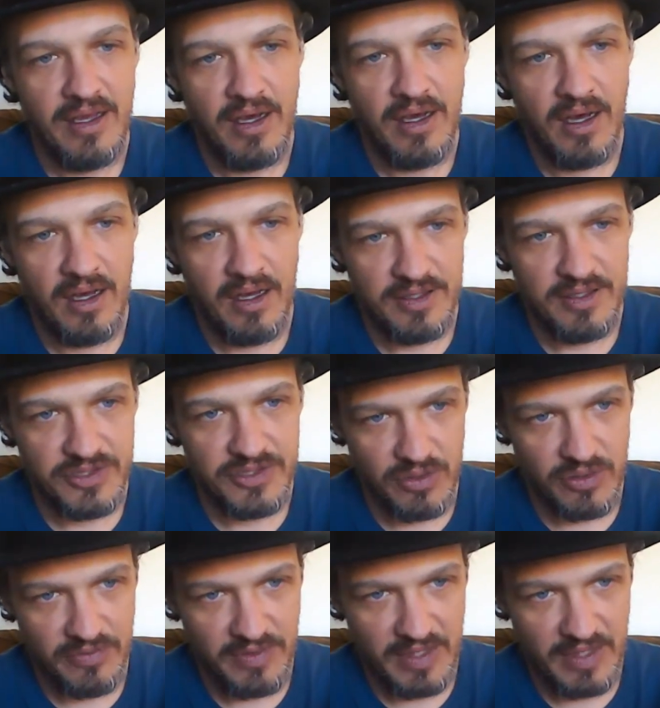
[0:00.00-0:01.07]

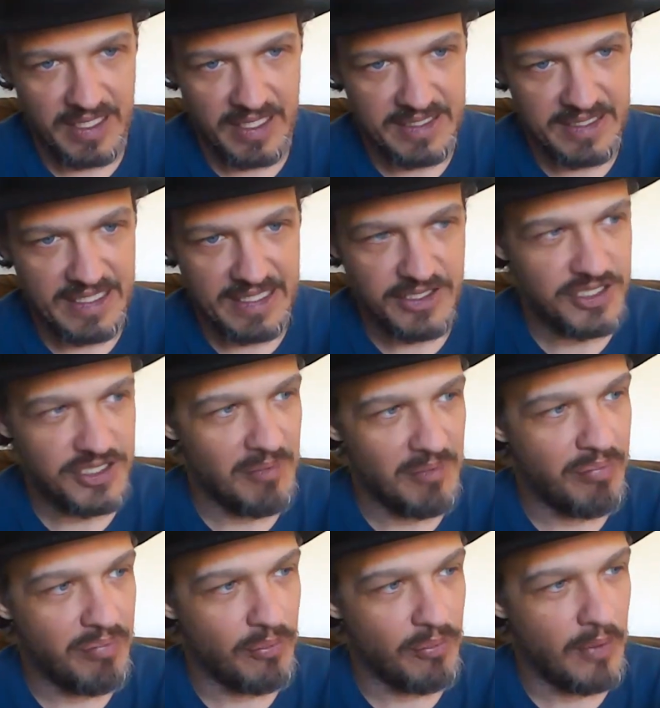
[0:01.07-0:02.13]
sort of like a dingy
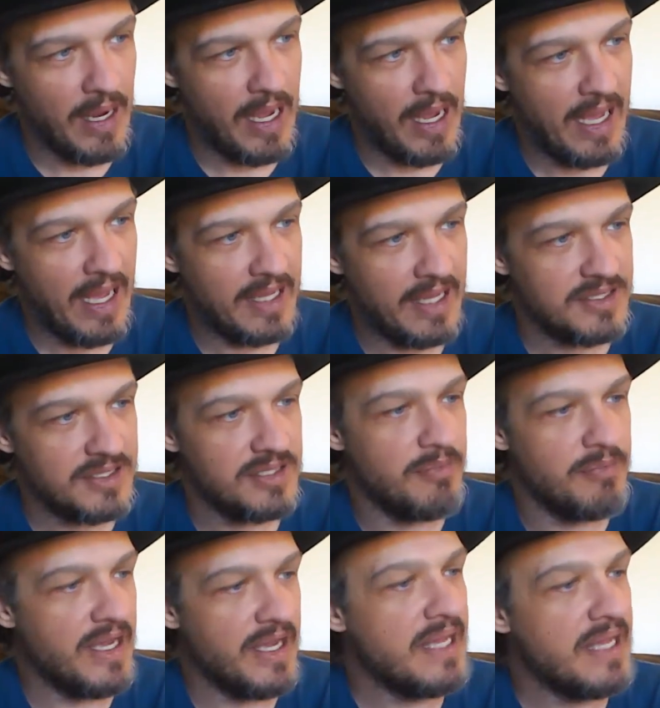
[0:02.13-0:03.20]
brass.
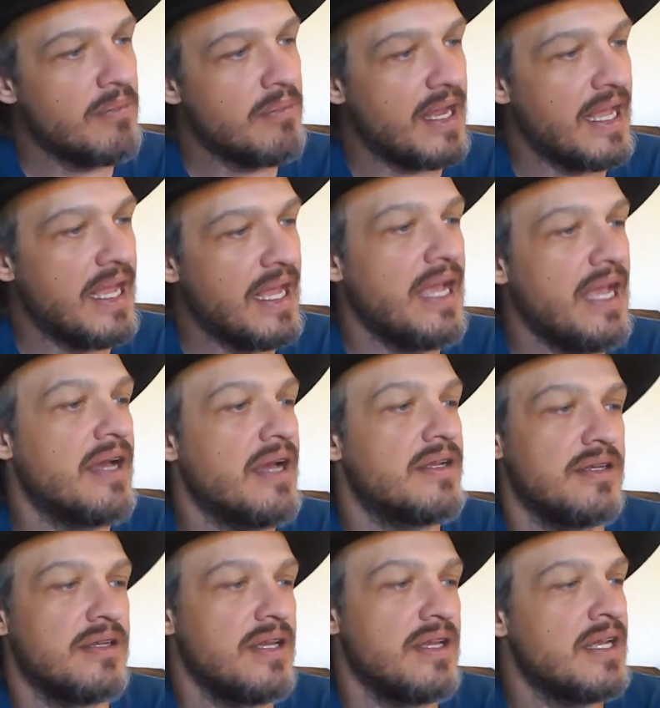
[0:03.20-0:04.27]
But in my
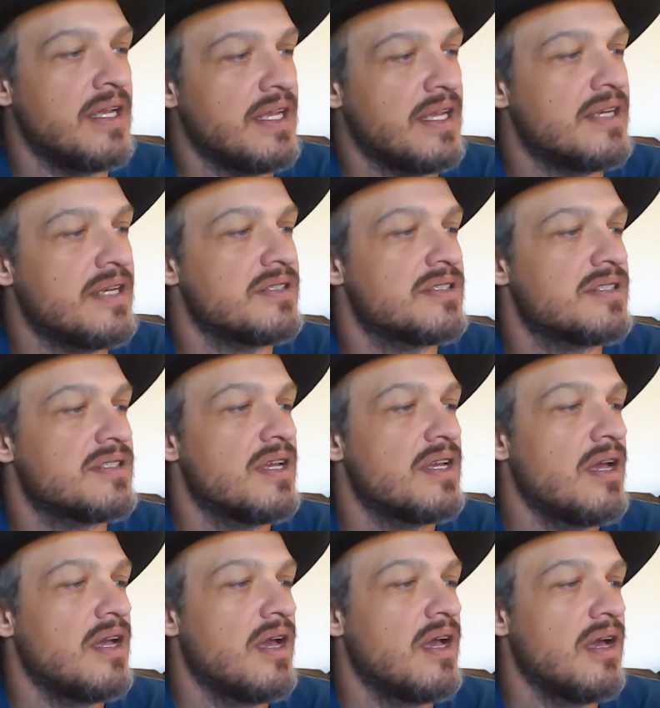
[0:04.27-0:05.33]
hand, it is,
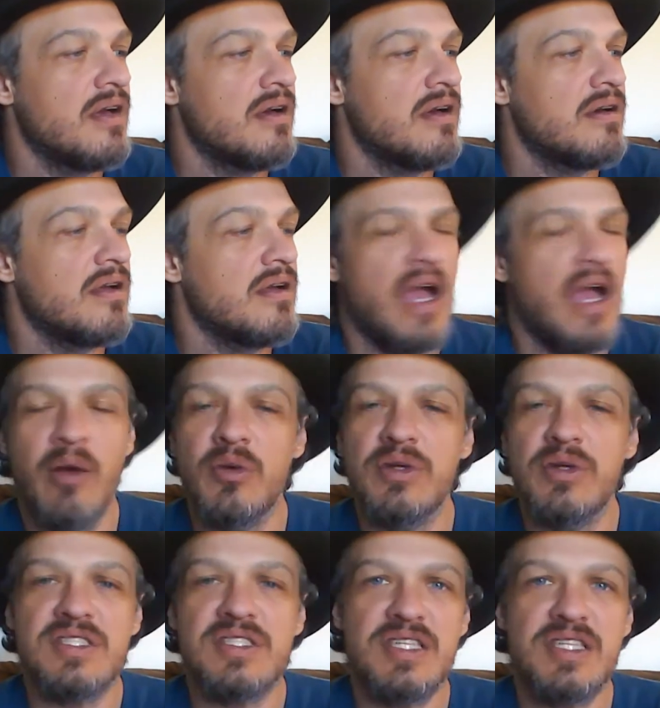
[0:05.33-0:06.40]
I
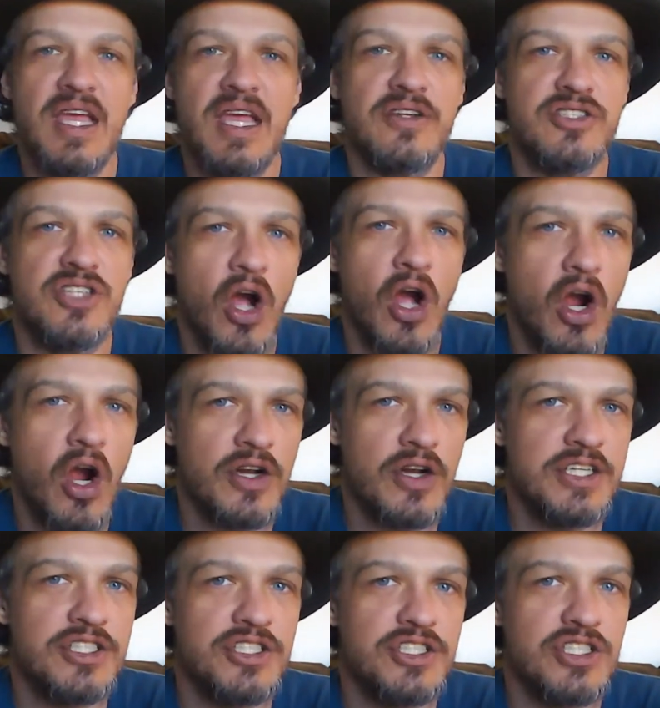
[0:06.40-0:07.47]
wouldn't say a
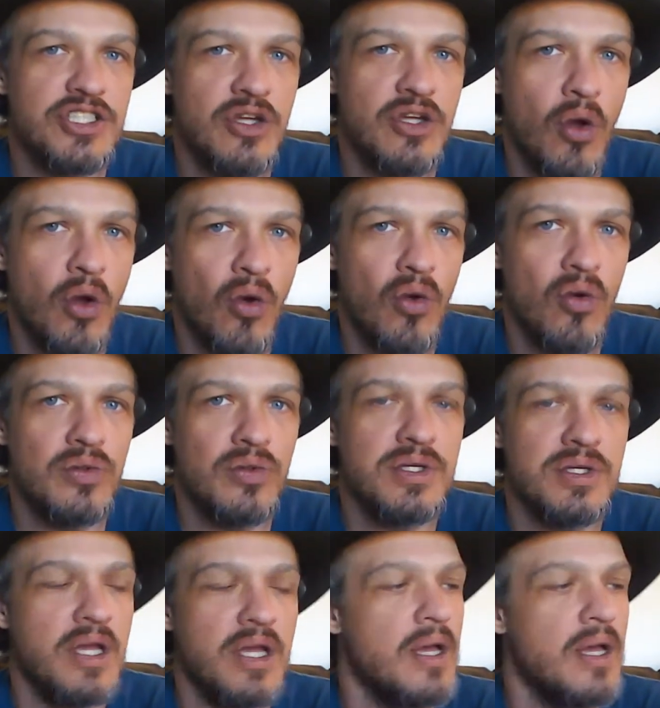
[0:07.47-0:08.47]
tarnished gold,